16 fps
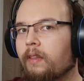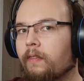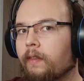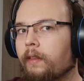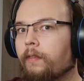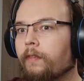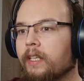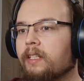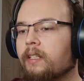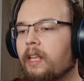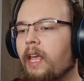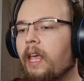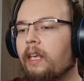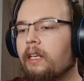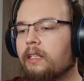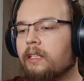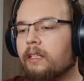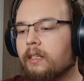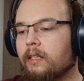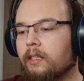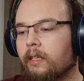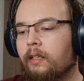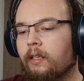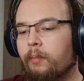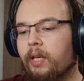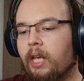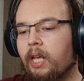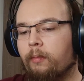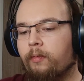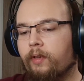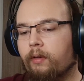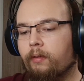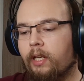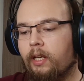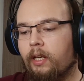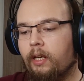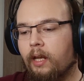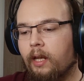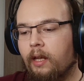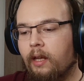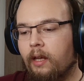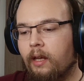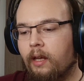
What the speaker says: the stakes suddenly become very